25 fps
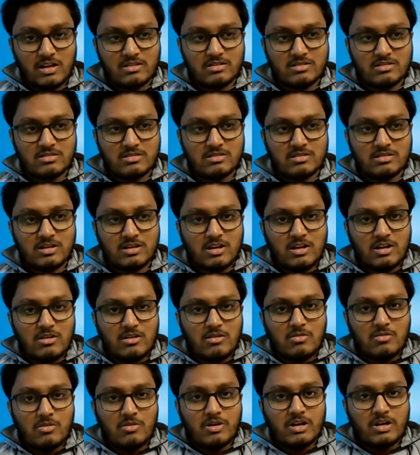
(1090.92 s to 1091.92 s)
and
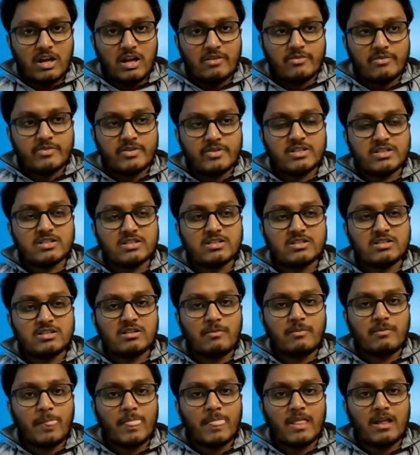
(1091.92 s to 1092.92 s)
when i
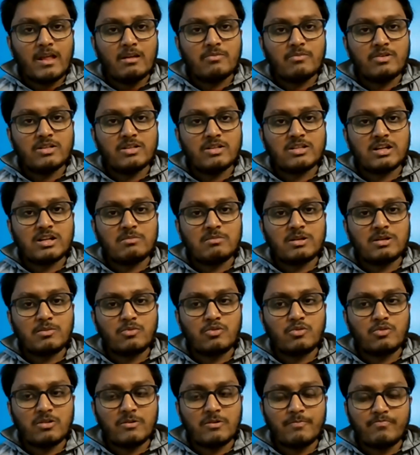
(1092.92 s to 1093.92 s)
finished finished
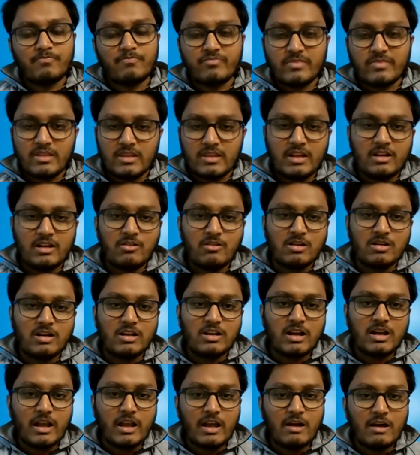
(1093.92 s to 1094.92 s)
up the book then
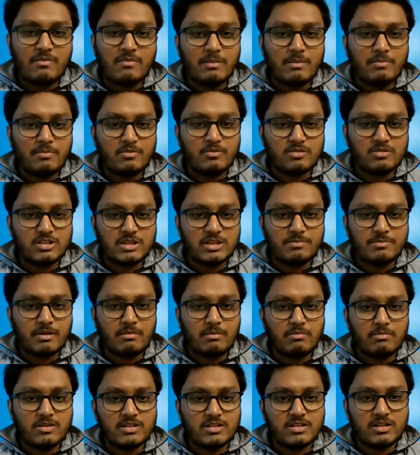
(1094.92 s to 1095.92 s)
only i have approached
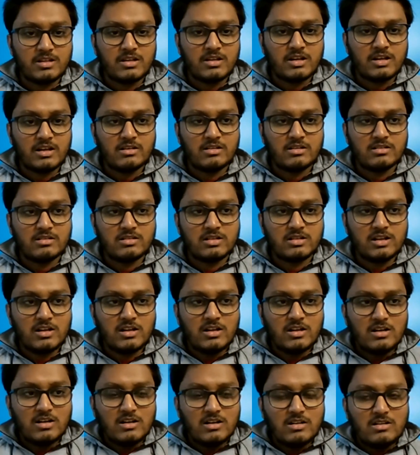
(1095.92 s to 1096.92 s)
the publisher and
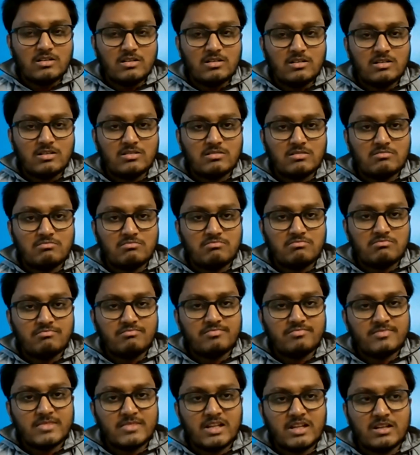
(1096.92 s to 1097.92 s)

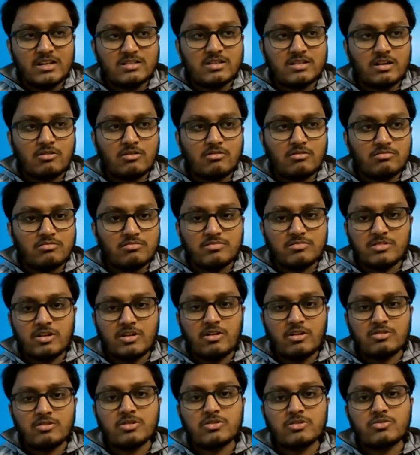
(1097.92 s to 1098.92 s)
that's how
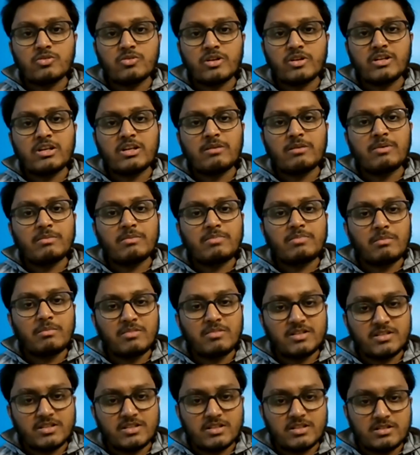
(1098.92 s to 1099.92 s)
they also took it up
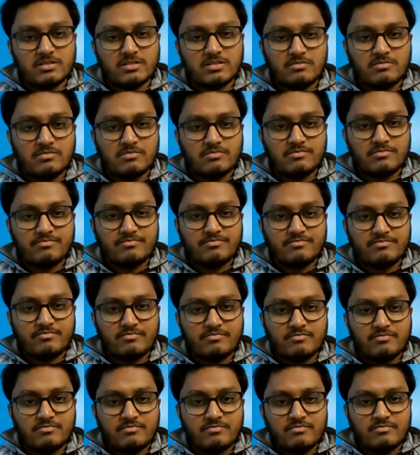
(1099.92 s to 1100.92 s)
and published it
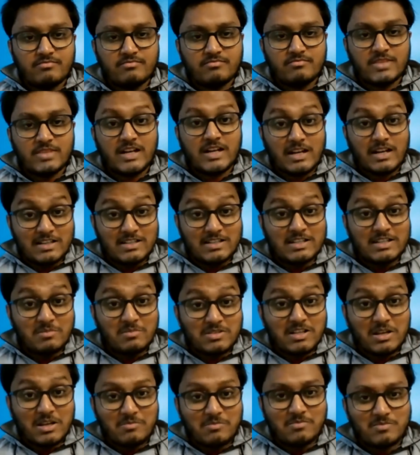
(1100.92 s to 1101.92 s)
but at the
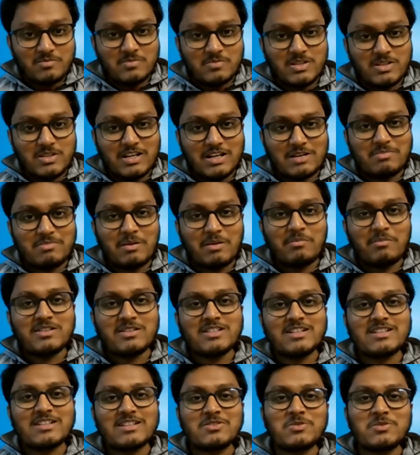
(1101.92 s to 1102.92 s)
same time, there are
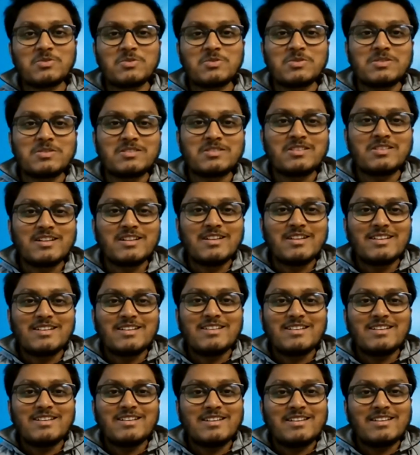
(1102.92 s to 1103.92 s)
publishers who
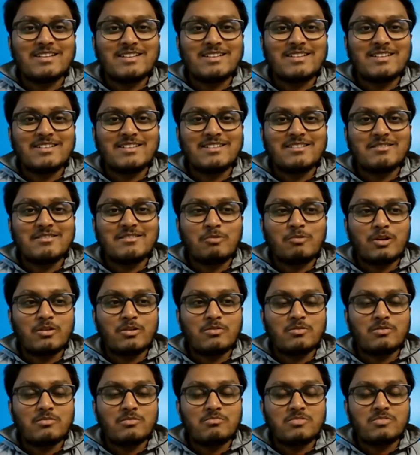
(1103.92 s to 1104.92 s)
uh,
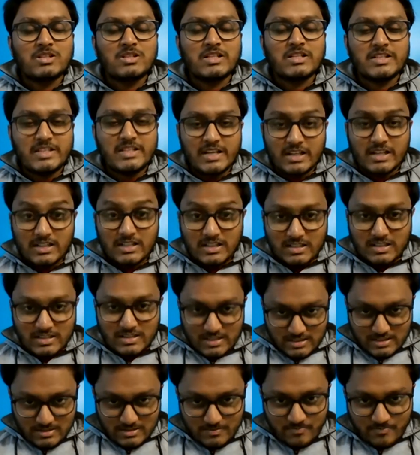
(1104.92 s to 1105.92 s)
want
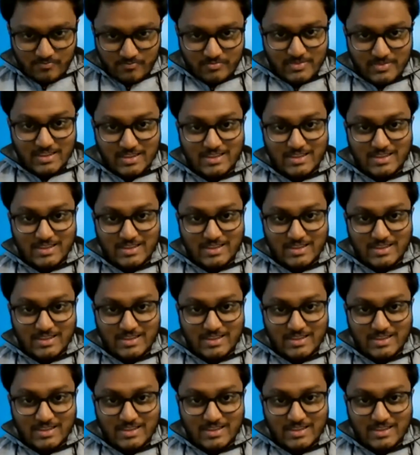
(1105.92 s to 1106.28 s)
rejected it.